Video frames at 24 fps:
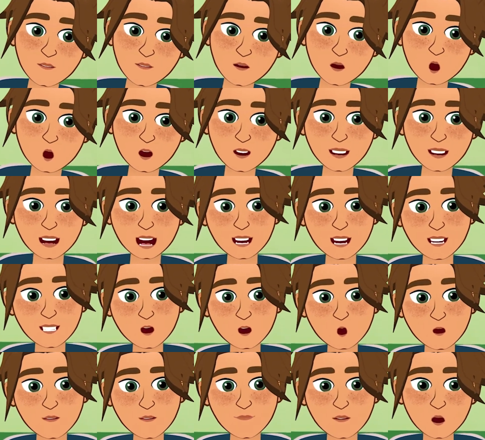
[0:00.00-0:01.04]
"It was just a
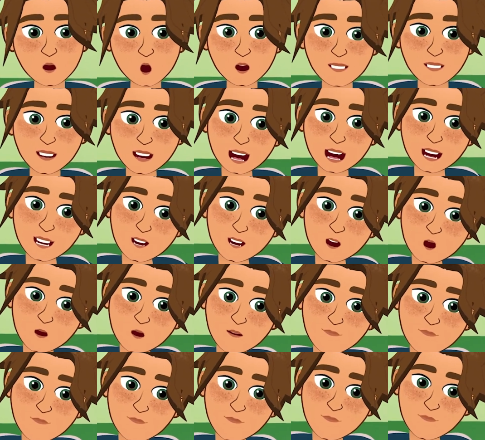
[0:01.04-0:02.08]
prank, sis.
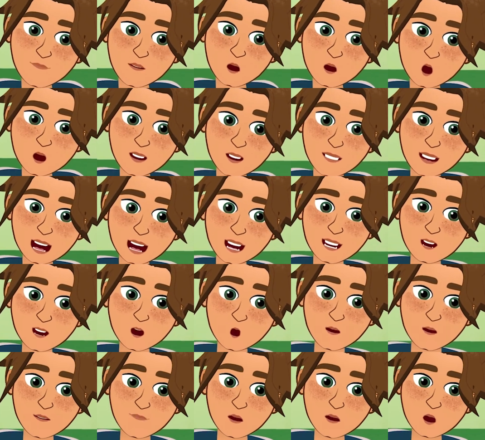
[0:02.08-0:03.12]
and you should have
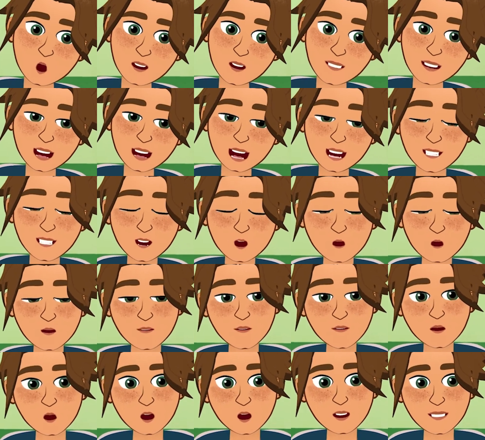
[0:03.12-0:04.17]
seen the look on your
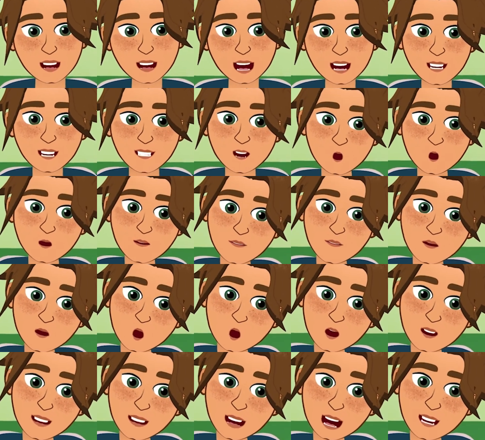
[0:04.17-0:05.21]
face when I opened the
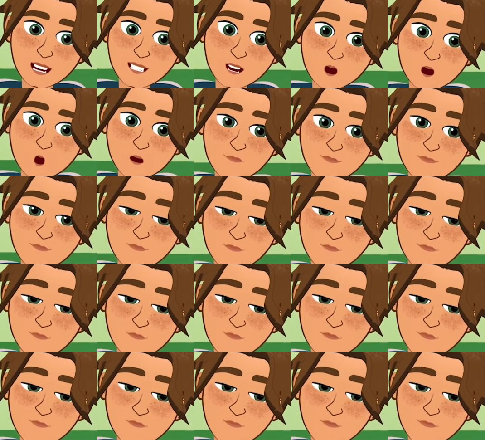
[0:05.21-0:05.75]
closet door.